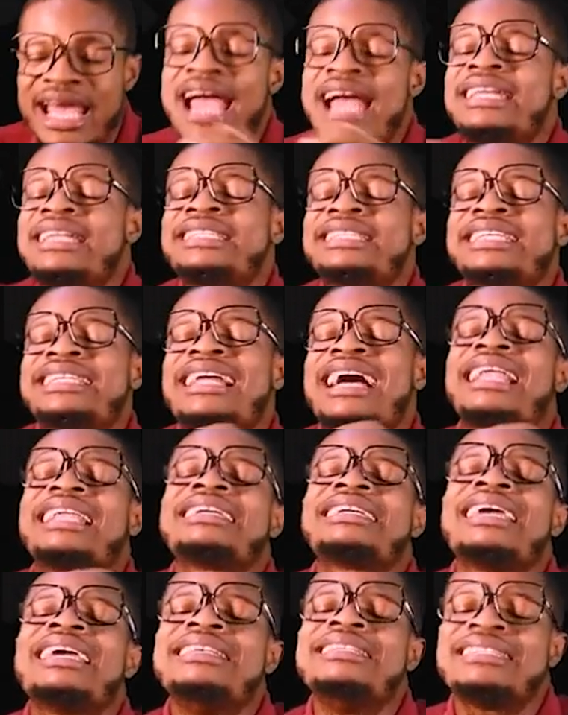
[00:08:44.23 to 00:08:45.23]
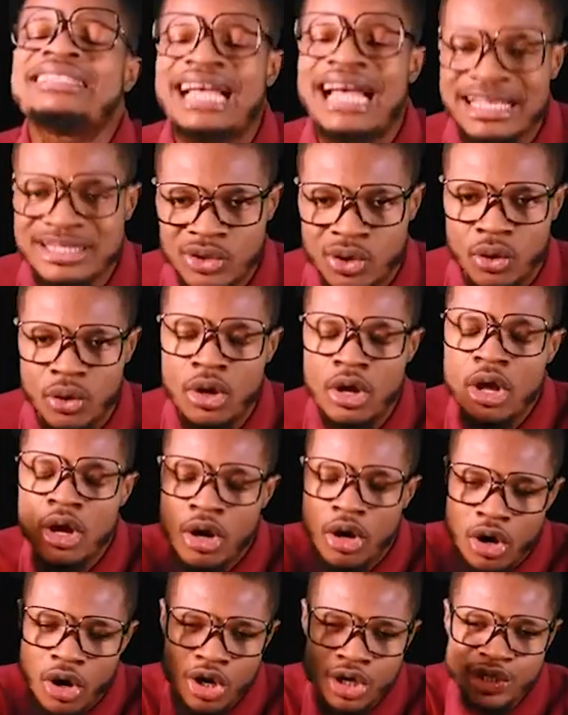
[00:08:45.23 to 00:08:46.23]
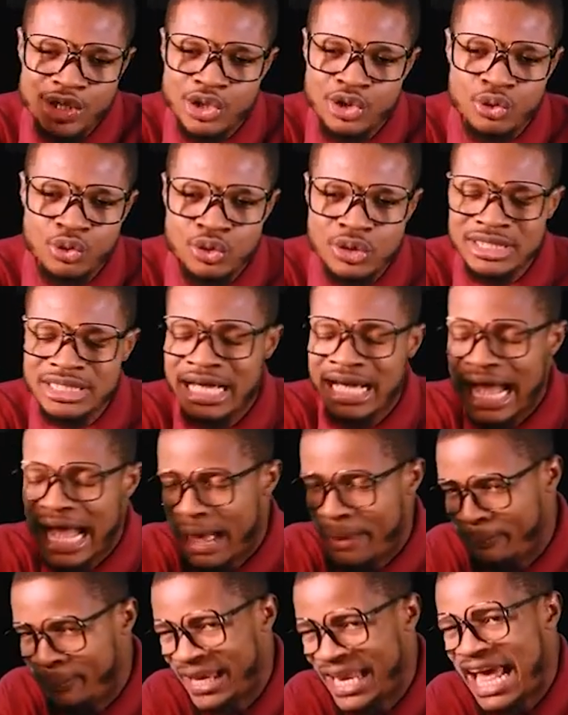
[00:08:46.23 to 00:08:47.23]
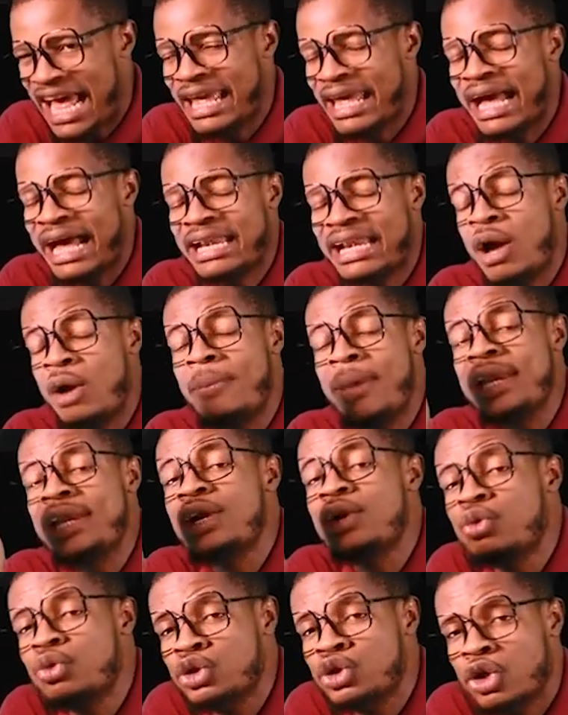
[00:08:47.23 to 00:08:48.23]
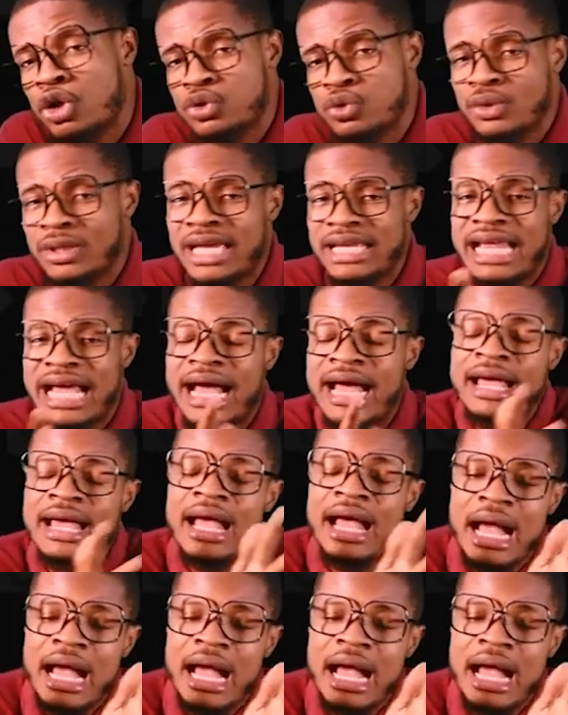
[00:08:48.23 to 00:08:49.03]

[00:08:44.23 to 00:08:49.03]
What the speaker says: Anything alkanes at all these rules apply. And how many rules altogether?